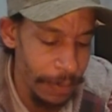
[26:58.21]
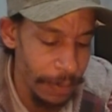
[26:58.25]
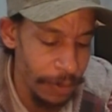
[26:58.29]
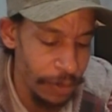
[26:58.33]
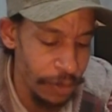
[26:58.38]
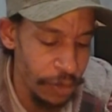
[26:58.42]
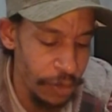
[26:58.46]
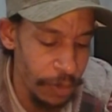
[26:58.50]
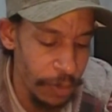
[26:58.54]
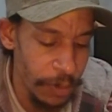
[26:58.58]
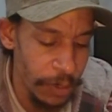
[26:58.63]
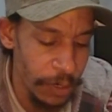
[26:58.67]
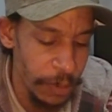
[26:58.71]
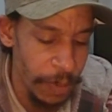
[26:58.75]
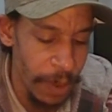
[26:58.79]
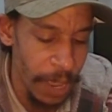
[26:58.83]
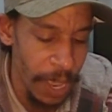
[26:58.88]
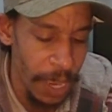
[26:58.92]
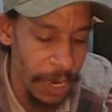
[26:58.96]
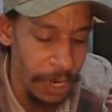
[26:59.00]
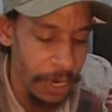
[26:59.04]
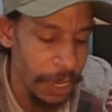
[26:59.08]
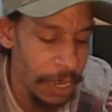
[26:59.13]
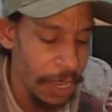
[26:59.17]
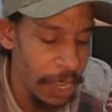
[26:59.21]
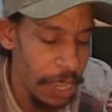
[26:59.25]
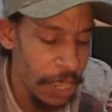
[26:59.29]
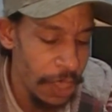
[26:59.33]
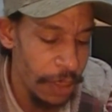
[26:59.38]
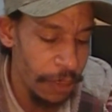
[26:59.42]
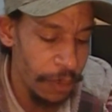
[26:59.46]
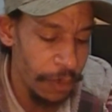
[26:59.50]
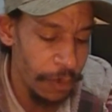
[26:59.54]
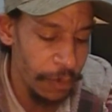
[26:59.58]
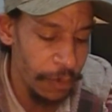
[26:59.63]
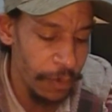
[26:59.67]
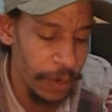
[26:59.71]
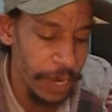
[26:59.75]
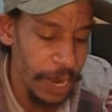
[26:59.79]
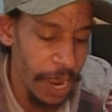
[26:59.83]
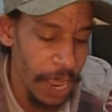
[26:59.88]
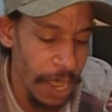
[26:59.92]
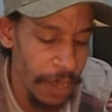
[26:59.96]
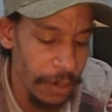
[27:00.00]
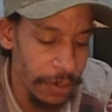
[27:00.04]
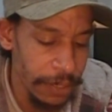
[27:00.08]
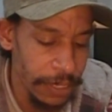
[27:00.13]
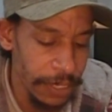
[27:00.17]
the Super Spot,
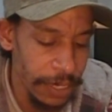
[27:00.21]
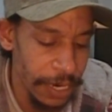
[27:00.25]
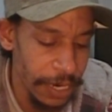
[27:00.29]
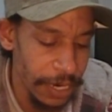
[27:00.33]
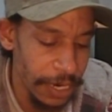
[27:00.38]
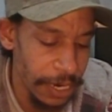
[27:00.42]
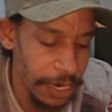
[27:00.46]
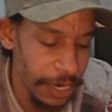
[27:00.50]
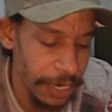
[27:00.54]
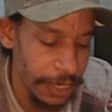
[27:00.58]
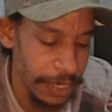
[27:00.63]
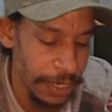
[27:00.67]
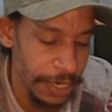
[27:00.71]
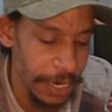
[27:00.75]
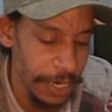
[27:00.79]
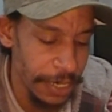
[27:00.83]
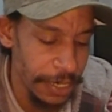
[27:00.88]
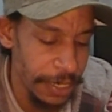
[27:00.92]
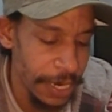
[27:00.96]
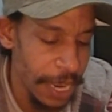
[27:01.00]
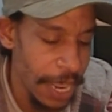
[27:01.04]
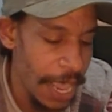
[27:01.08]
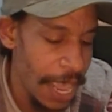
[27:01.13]
$3.99.